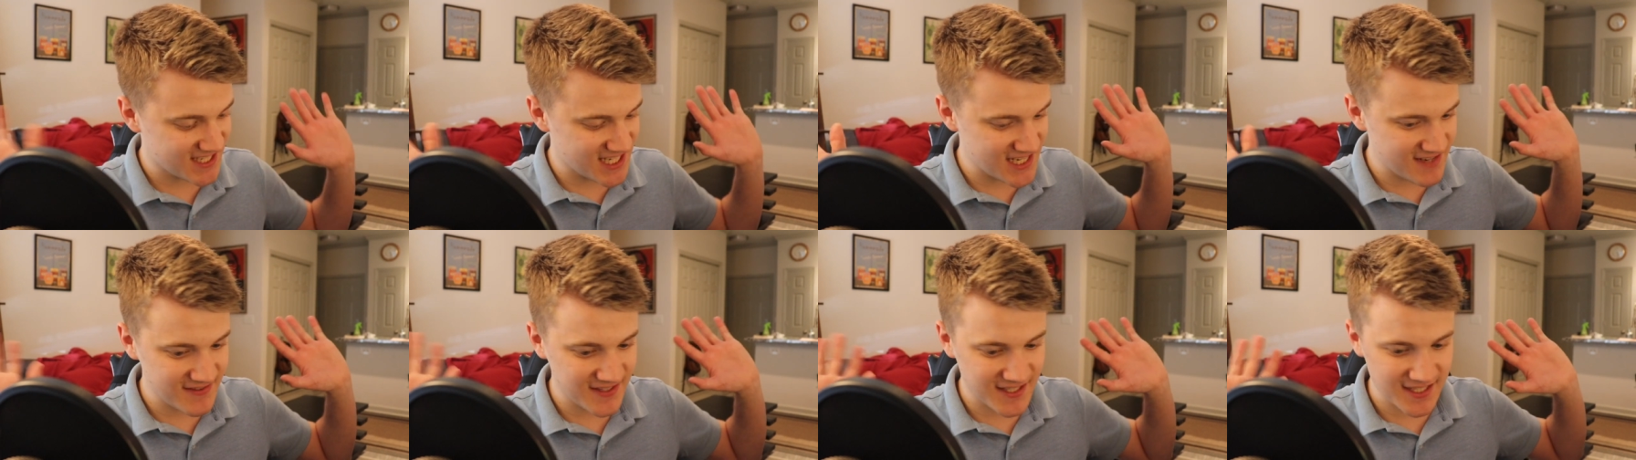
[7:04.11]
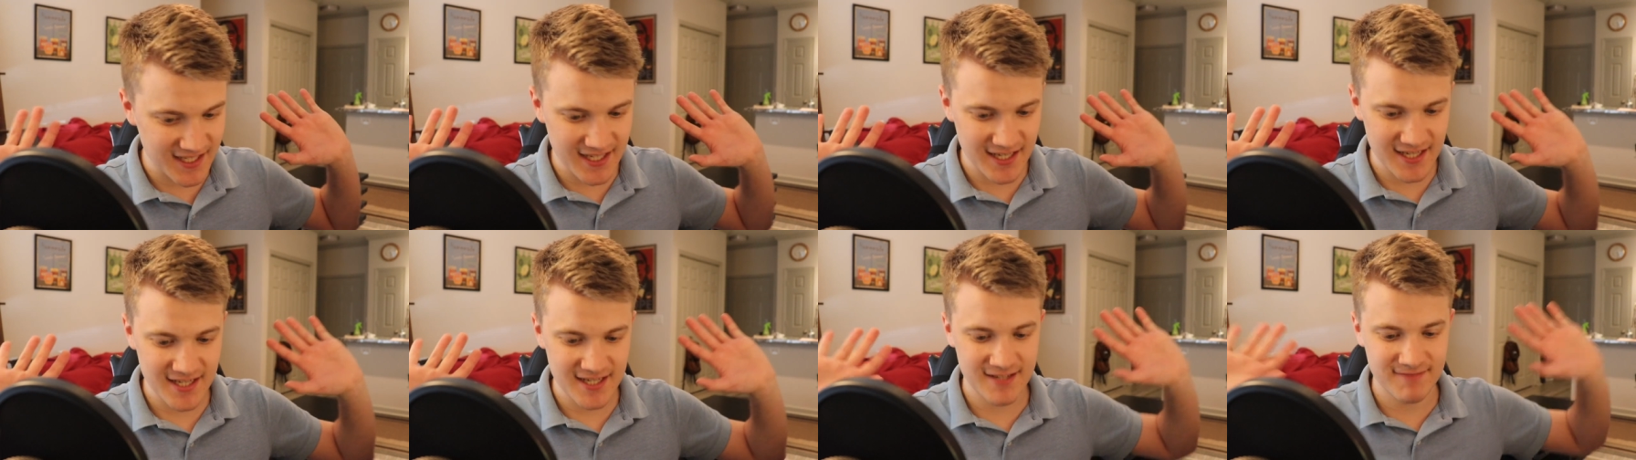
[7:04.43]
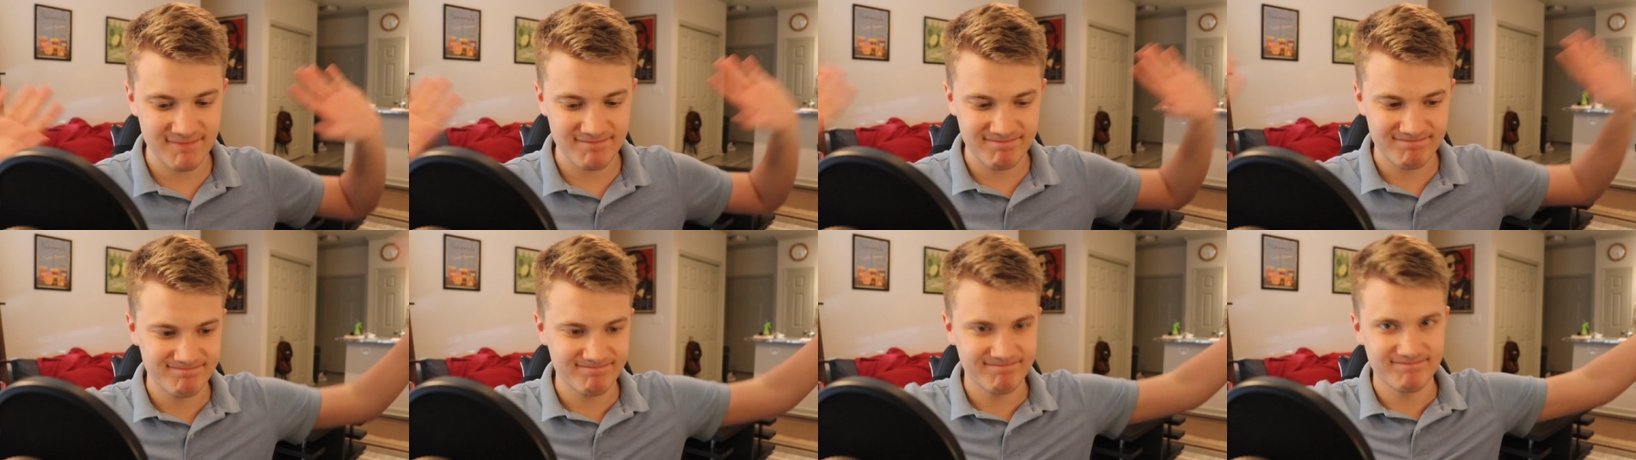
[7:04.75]
Stephen
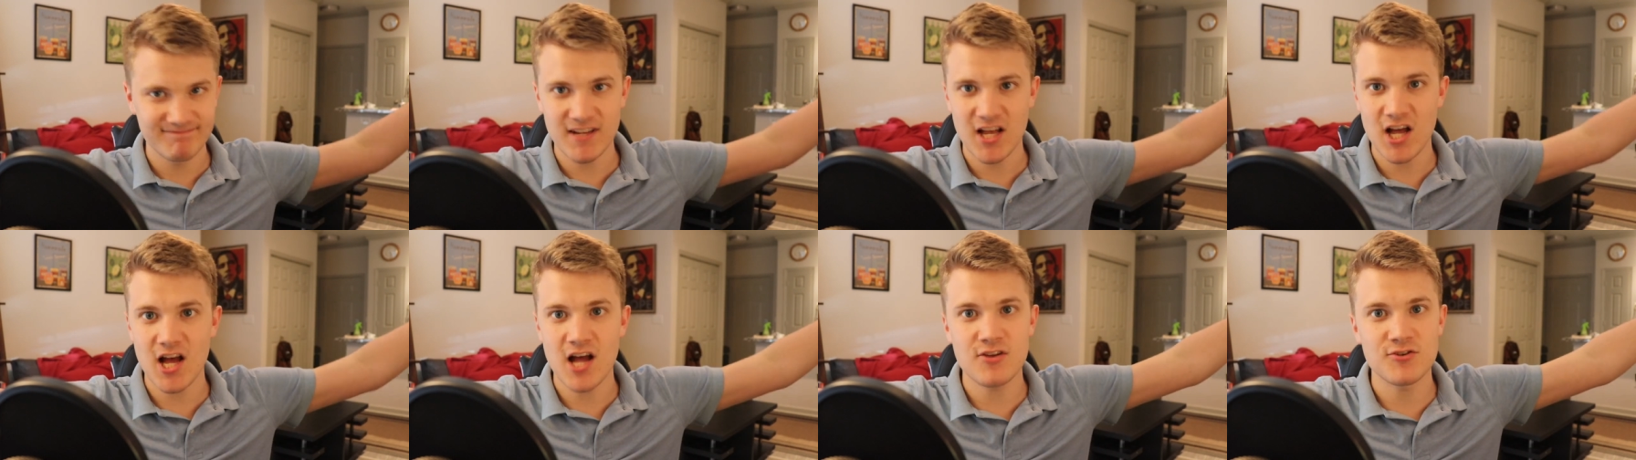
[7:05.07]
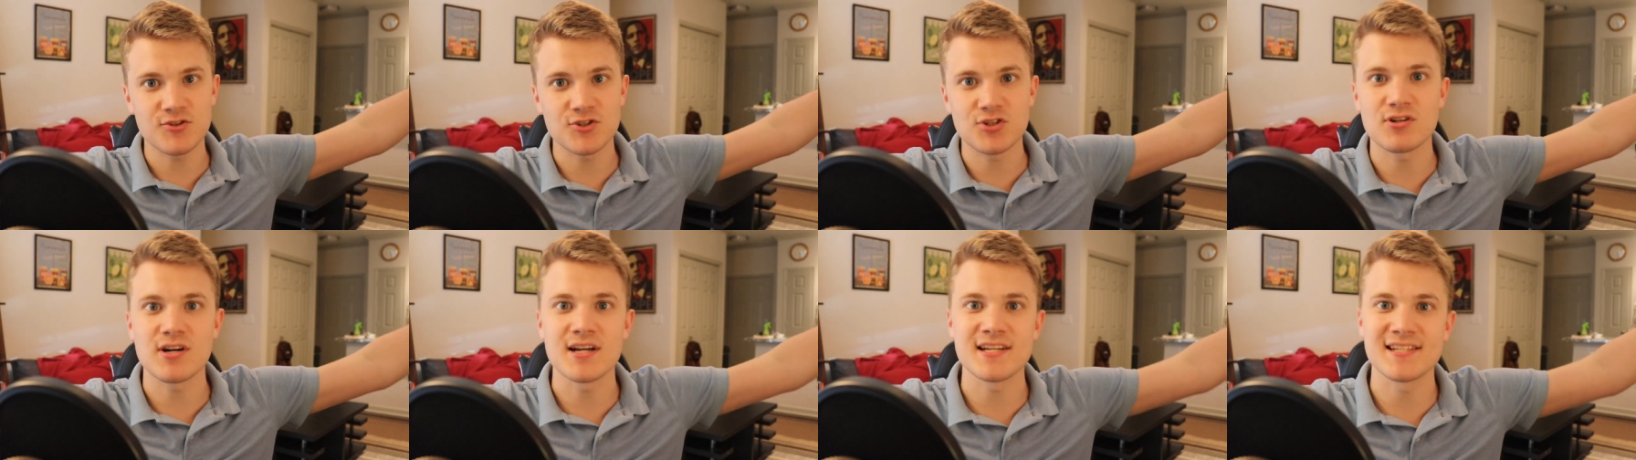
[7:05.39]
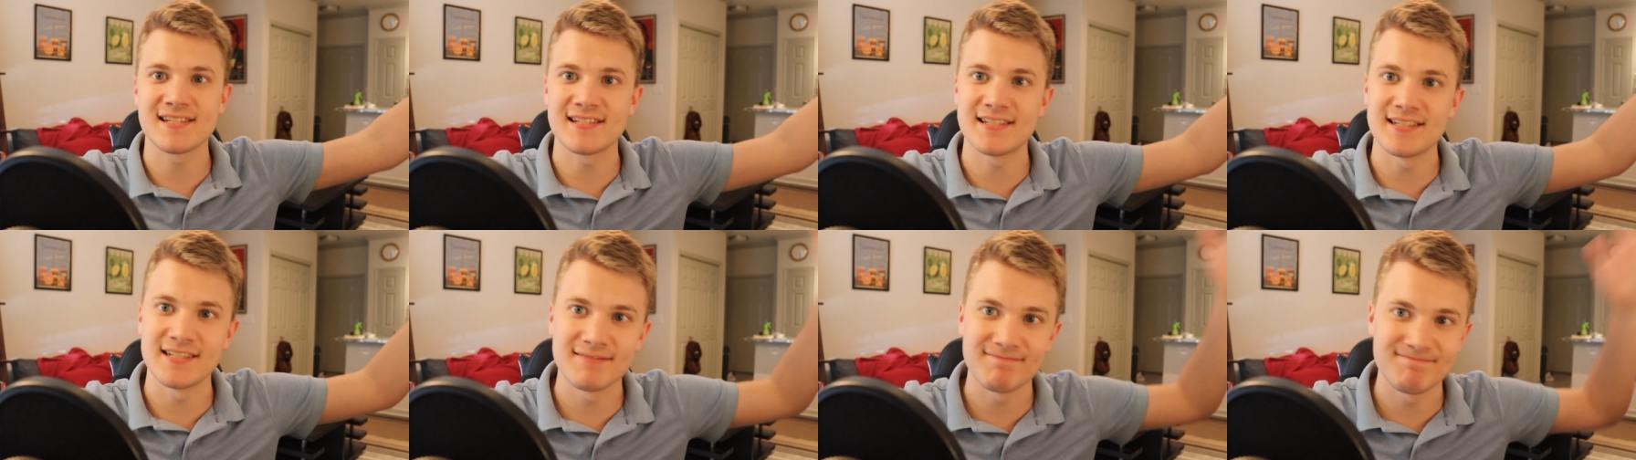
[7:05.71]
King, I'll
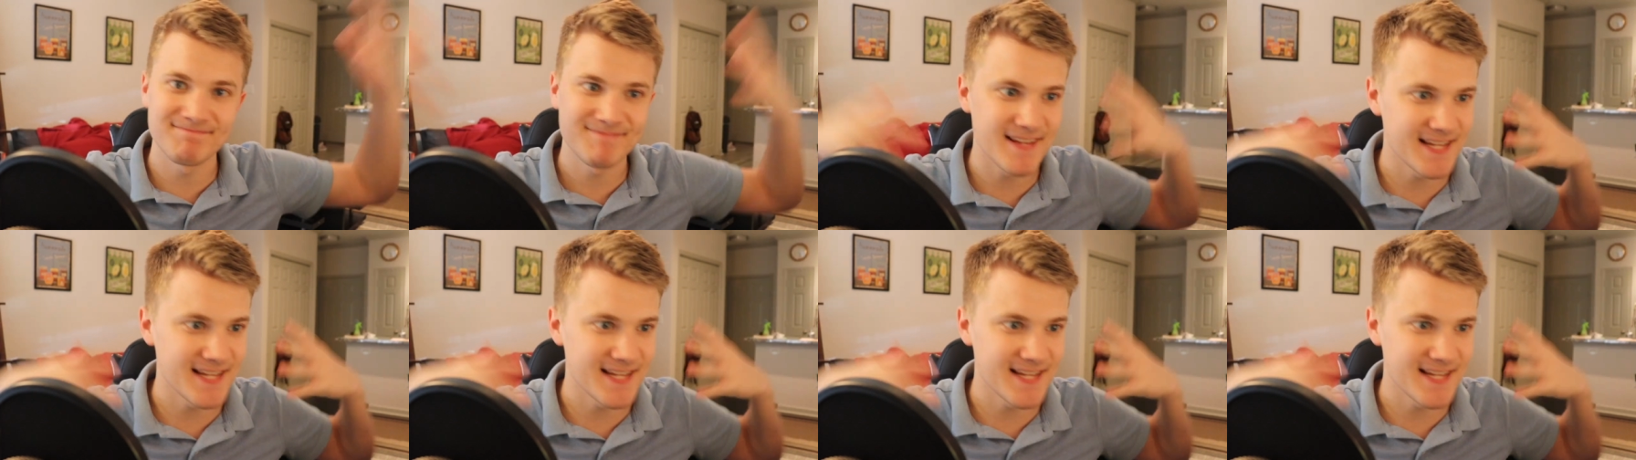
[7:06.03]
trust it.